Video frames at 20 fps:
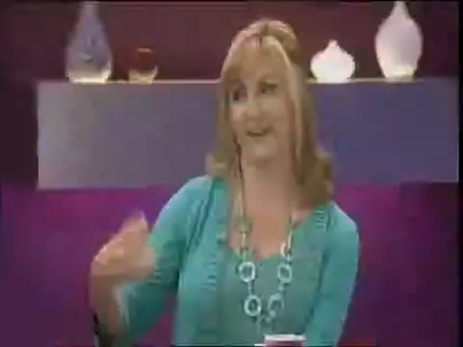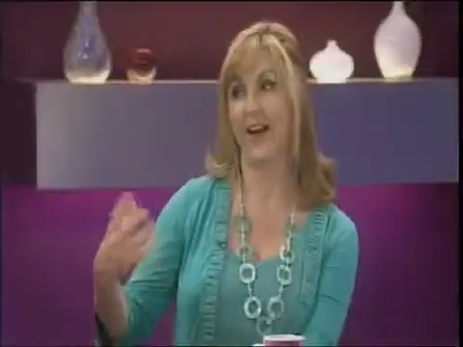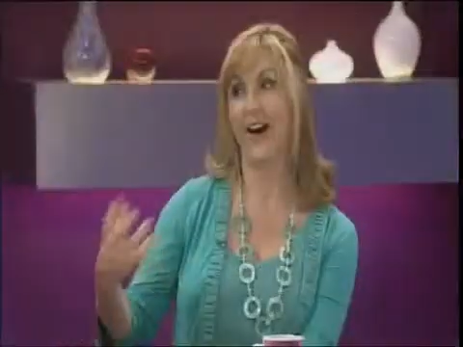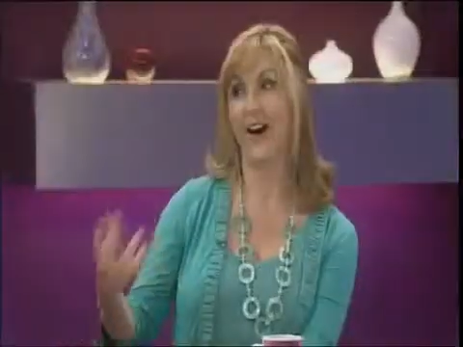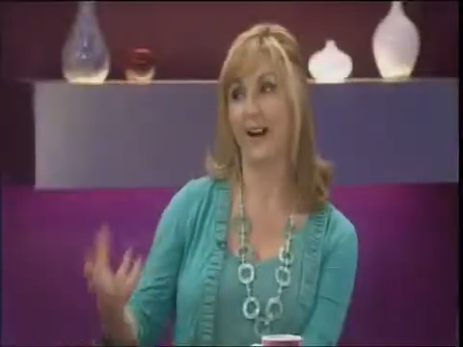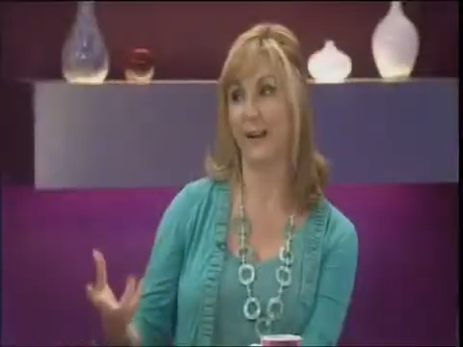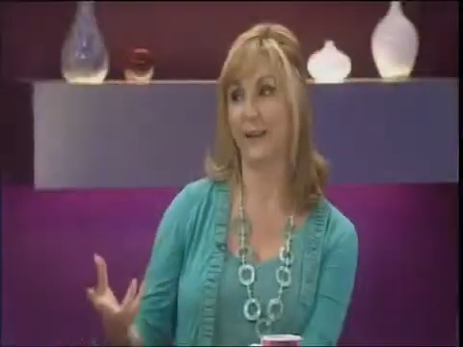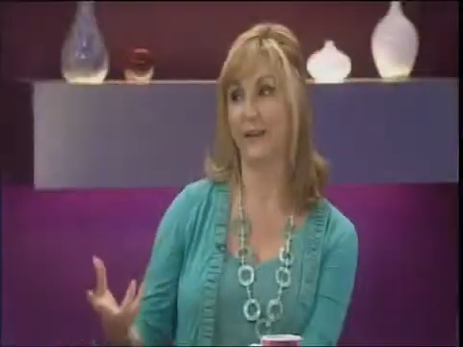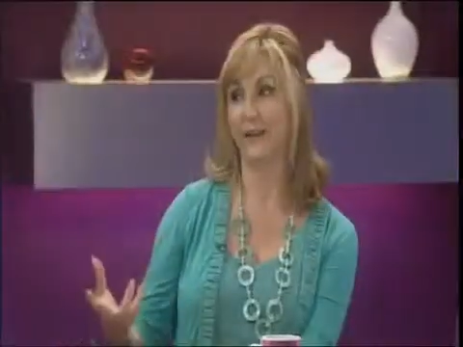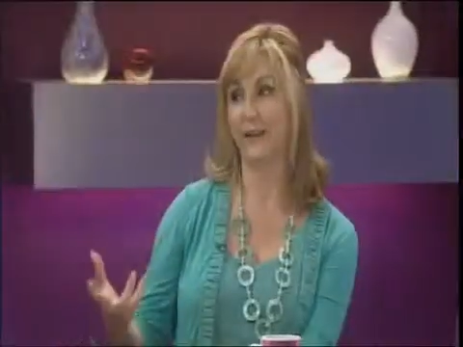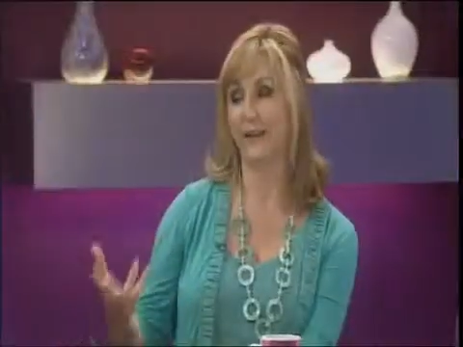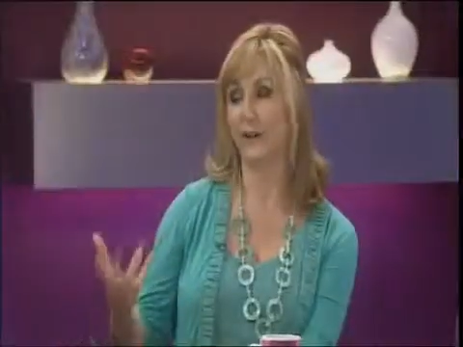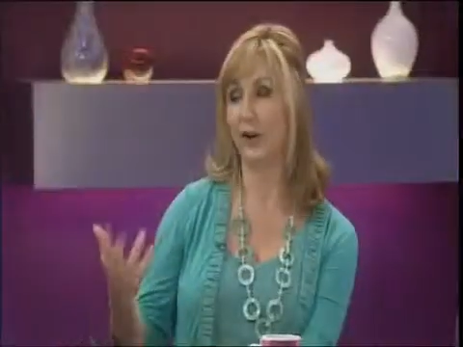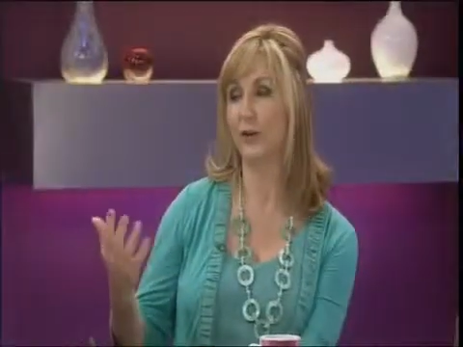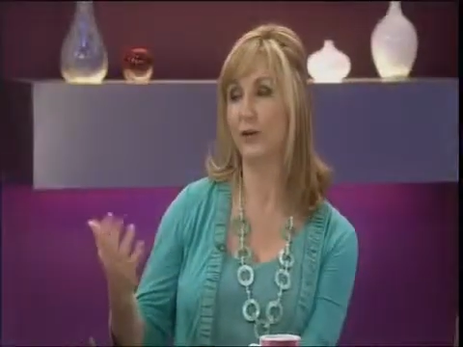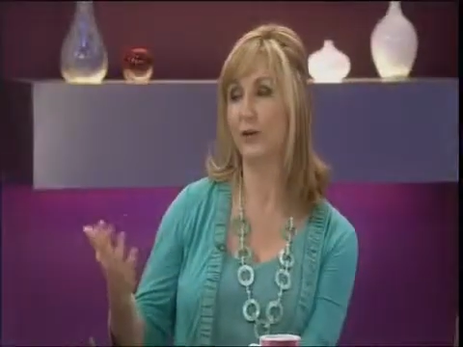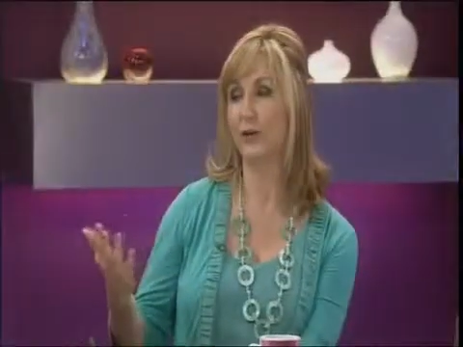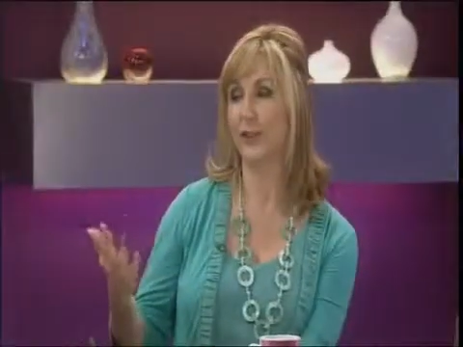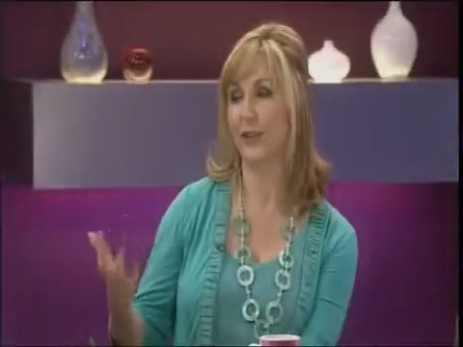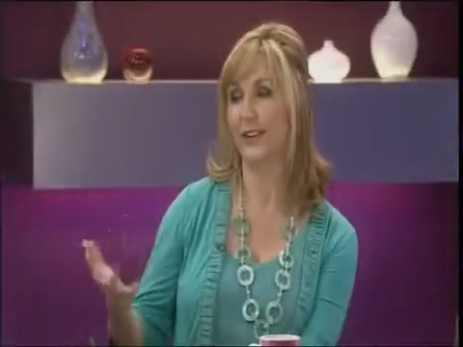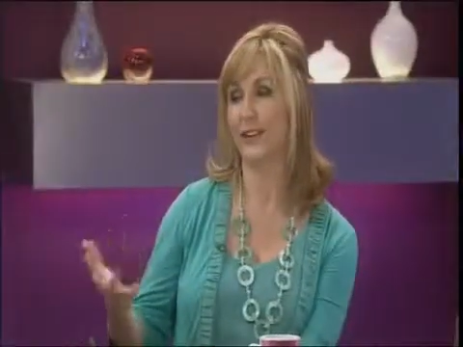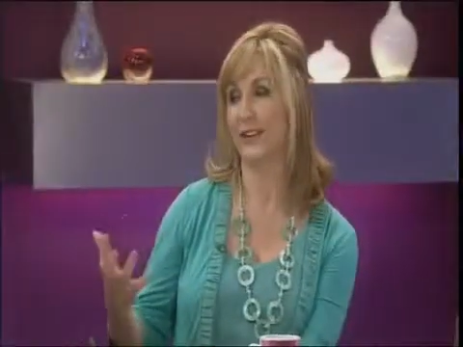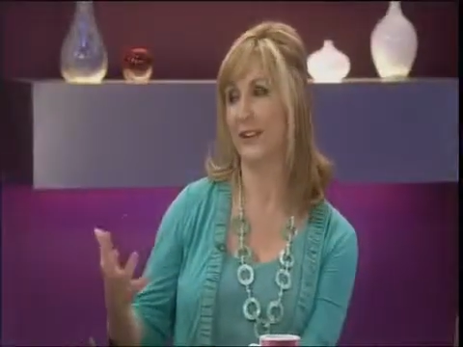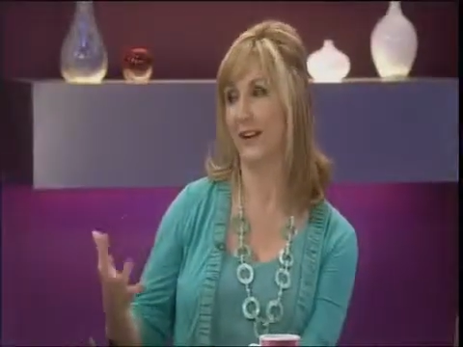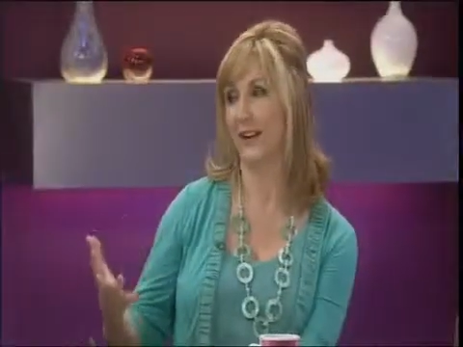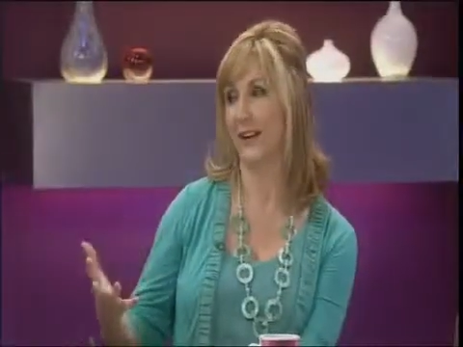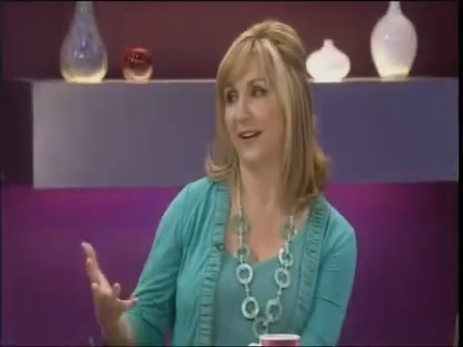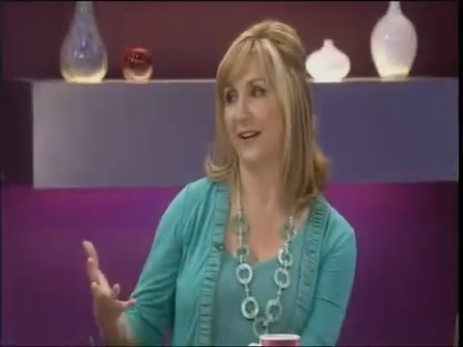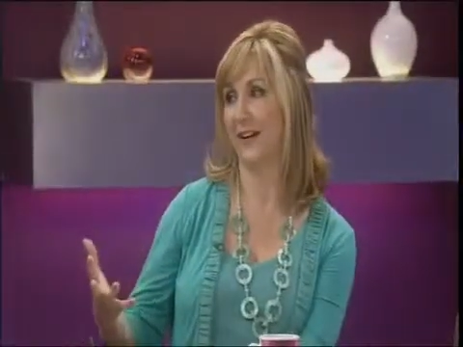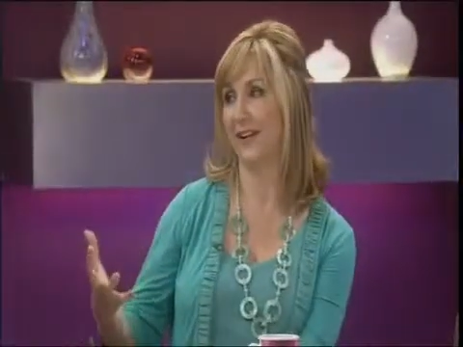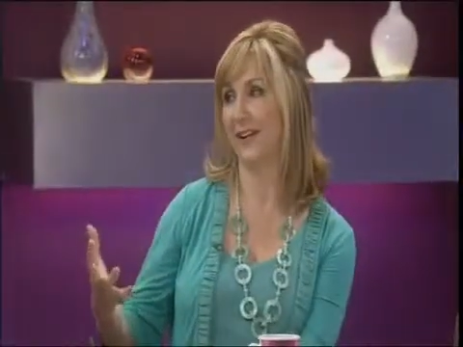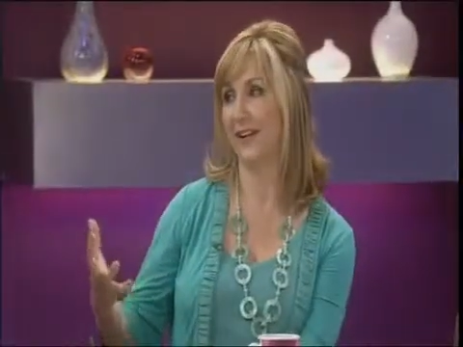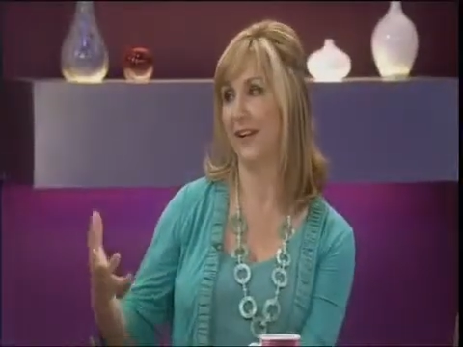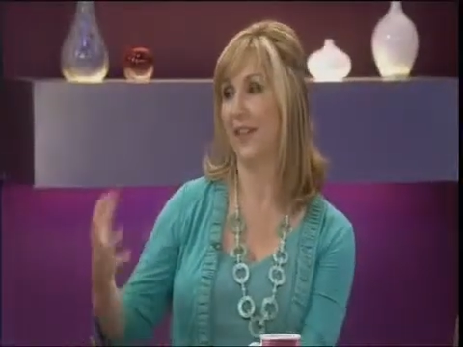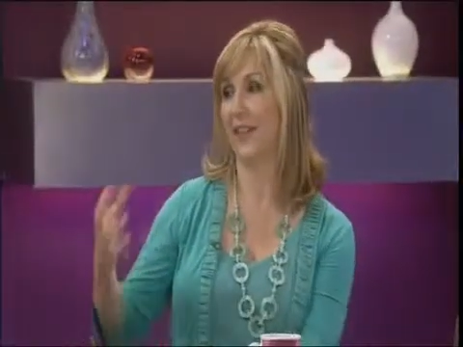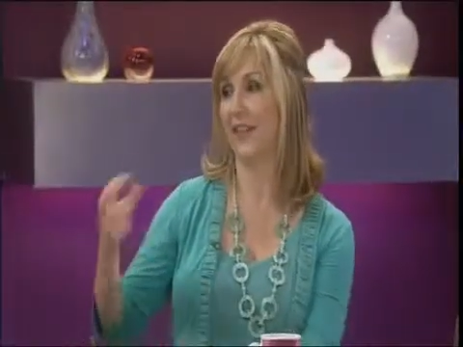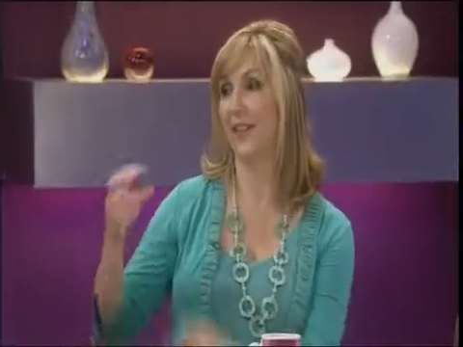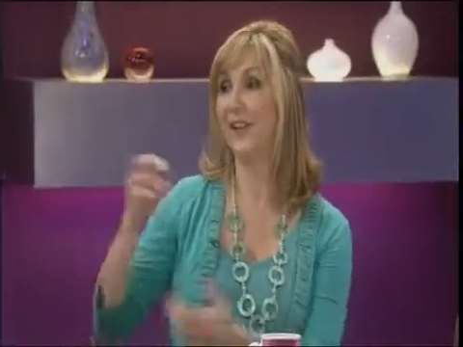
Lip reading: your life. You've got to recognise